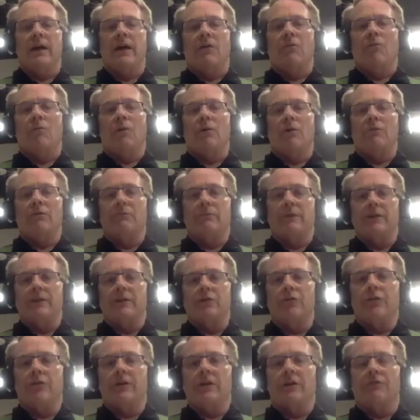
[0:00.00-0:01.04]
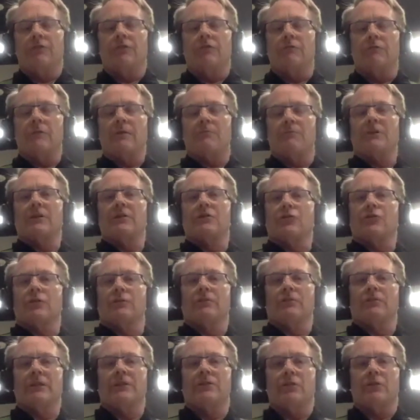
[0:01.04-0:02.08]
what we've been doing, if you remember the joint
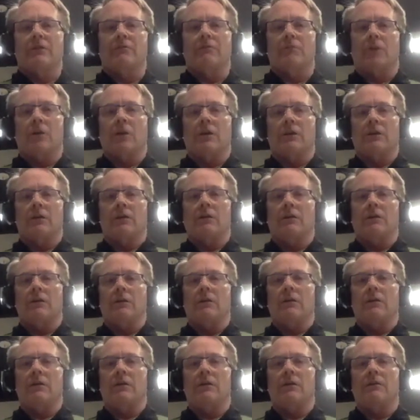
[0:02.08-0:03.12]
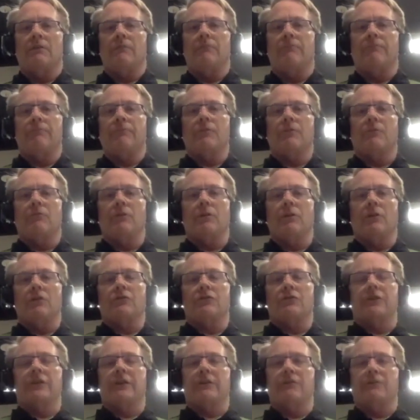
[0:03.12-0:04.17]
by joint model, we
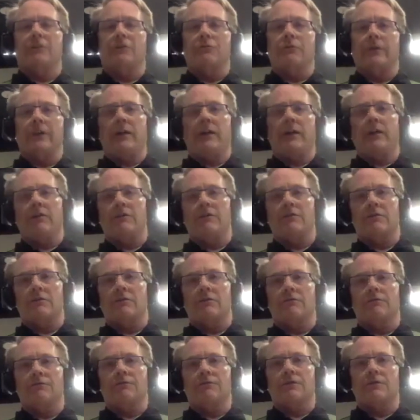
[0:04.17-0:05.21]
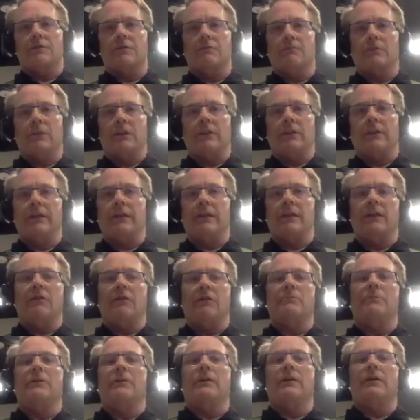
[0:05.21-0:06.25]
alternate between areas of stability and
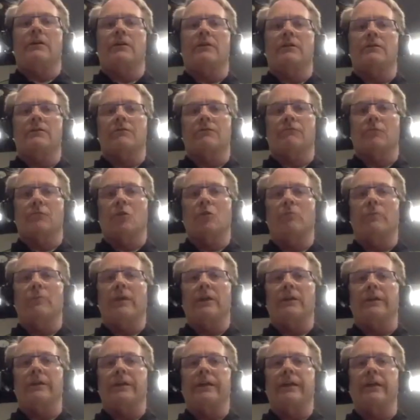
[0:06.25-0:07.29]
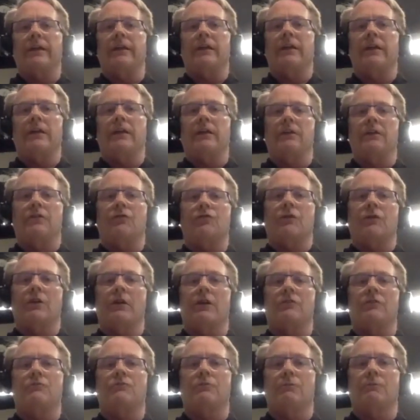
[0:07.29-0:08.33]
areas of mobility. And in this
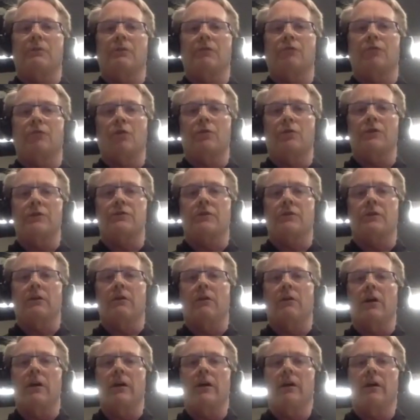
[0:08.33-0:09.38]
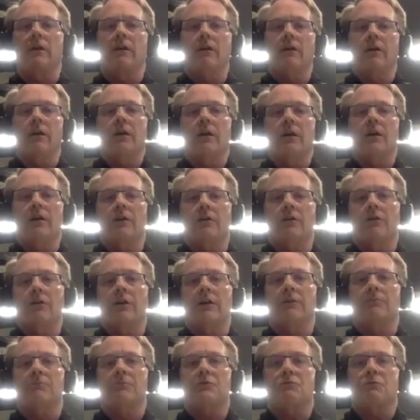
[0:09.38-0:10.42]
case, we've been focusing on your
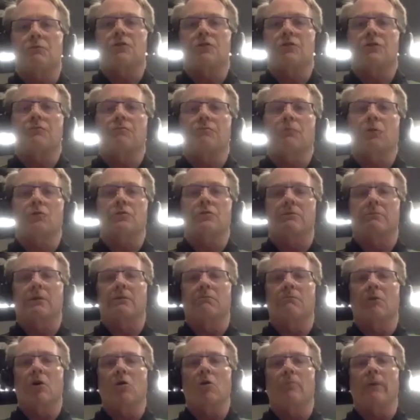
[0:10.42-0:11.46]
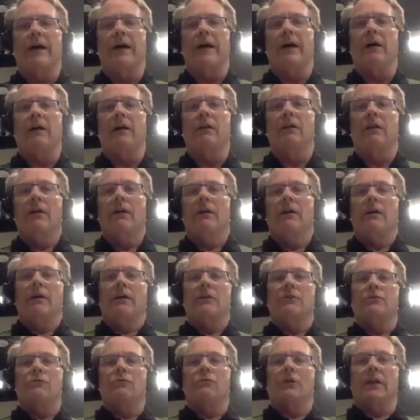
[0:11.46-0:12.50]
hips, which are supposed to be mobile,
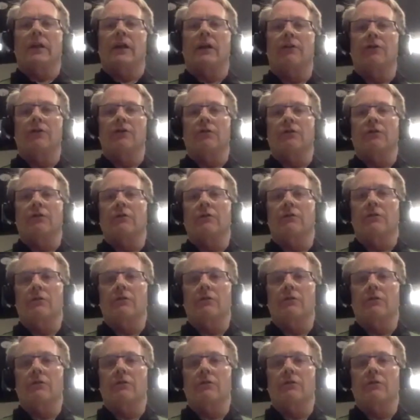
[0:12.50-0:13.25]
to allow your